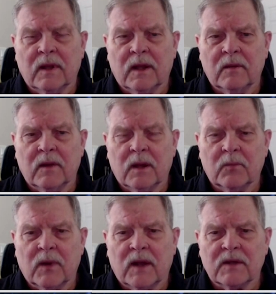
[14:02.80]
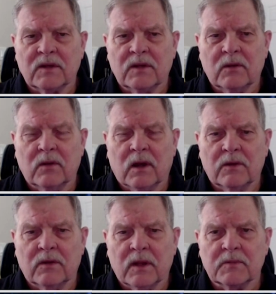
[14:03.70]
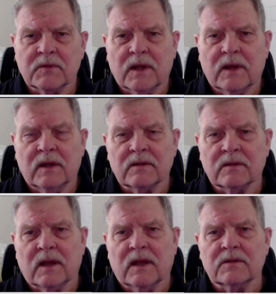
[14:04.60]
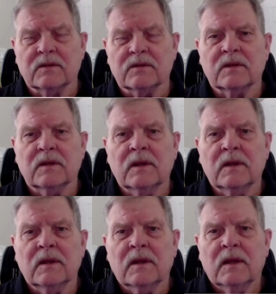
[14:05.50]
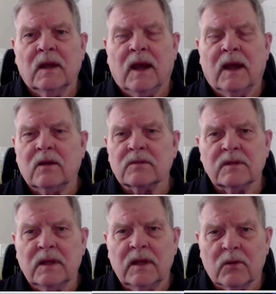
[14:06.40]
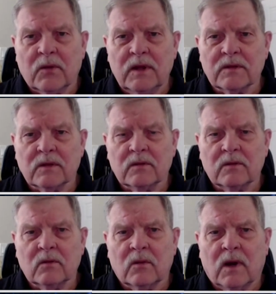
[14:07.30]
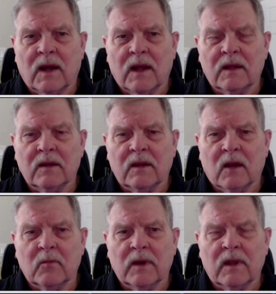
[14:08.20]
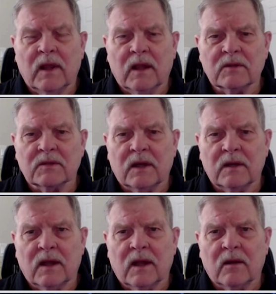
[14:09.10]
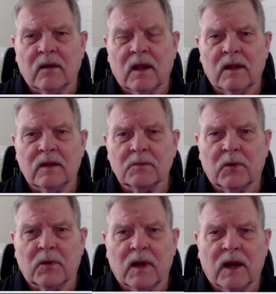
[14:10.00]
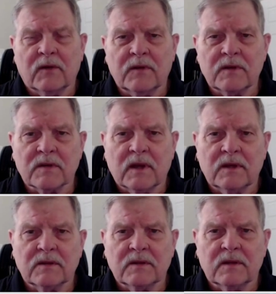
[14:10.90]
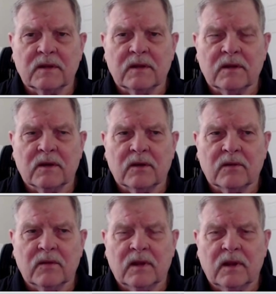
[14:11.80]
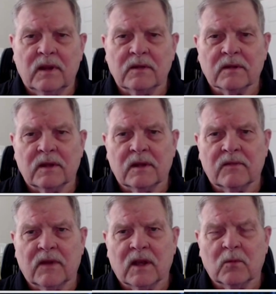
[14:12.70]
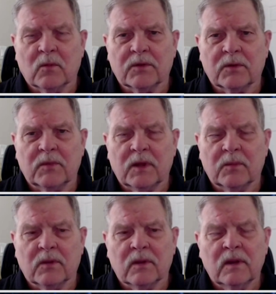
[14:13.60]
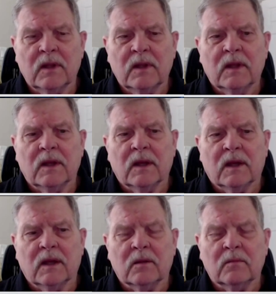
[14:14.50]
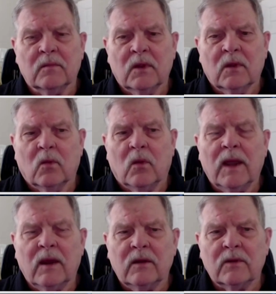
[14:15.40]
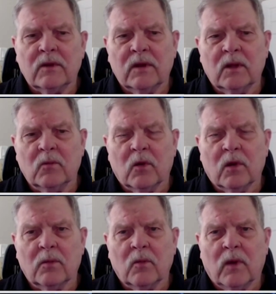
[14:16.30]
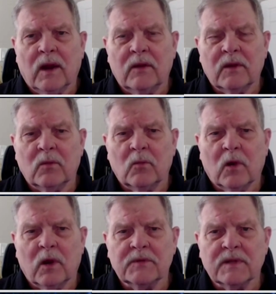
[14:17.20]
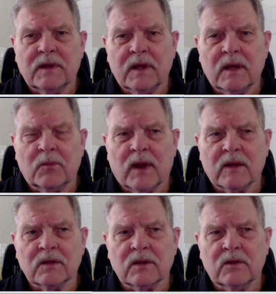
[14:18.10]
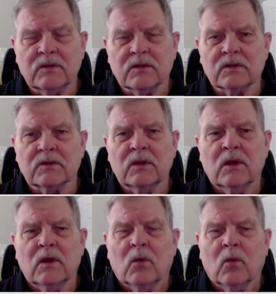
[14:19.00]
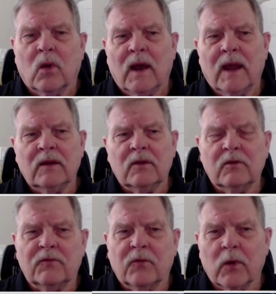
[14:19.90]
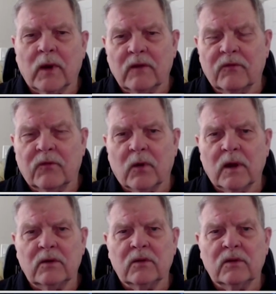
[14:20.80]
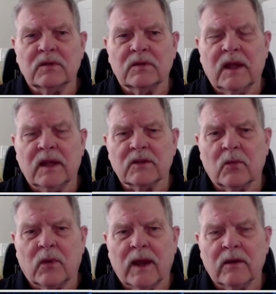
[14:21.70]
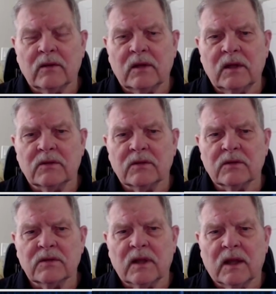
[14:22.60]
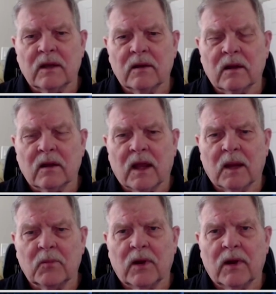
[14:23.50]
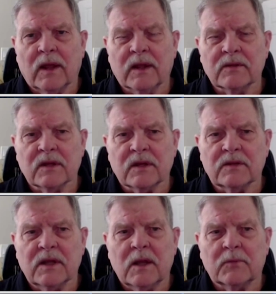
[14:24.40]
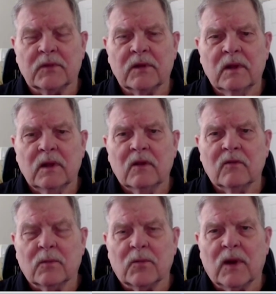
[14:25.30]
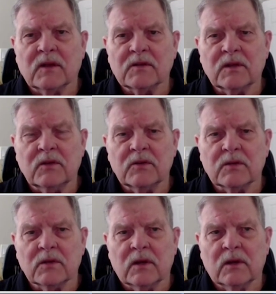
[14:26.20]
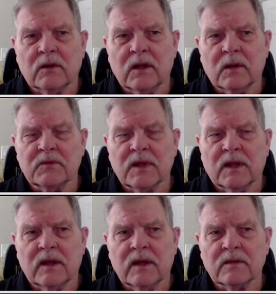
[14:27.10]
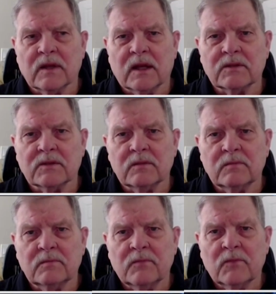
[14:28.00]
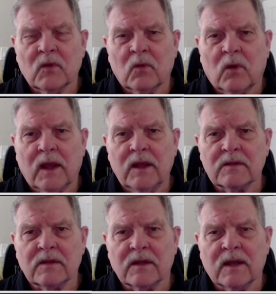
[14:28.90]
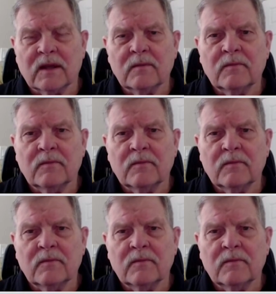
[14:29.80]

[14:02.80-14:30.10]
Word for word: and and prosecute under the obscenity statutes. I don't see any reason why the government can't shut down a lot of these pornography sites that that are easily available to people. Um, why aren't there any more? Why aren't there more obscenity prosecutions? why do four in 42 states why are teachers and librarians exempt from prosecution under the obscenity statute why is that